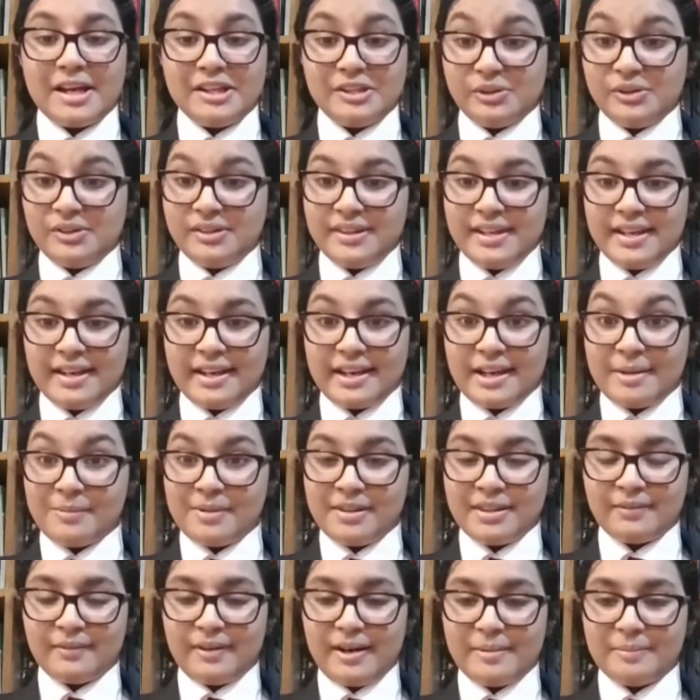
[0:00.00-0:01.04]
don't think I'm
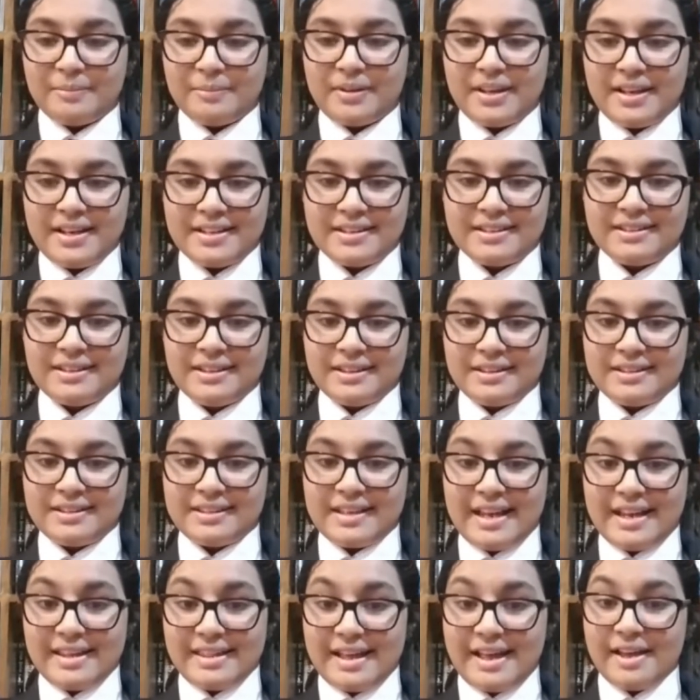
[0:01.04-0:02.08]
in the right place to
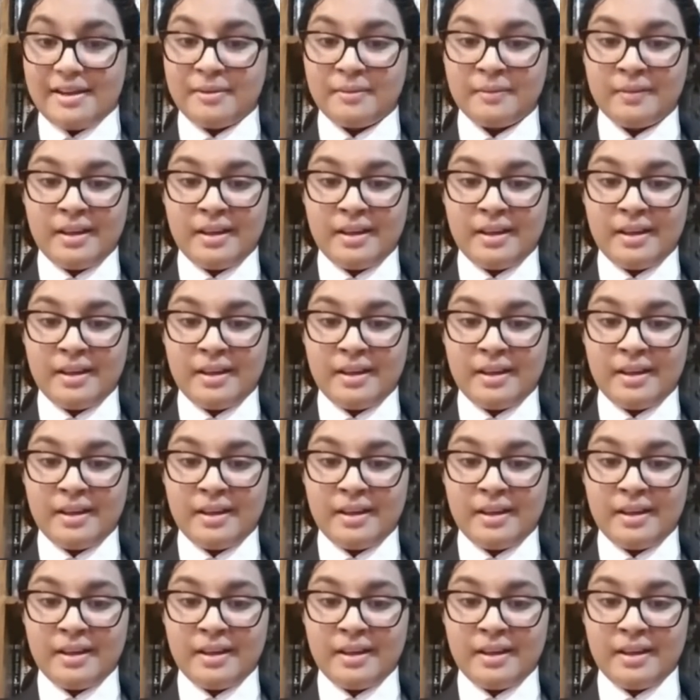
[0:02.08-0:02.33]
say that.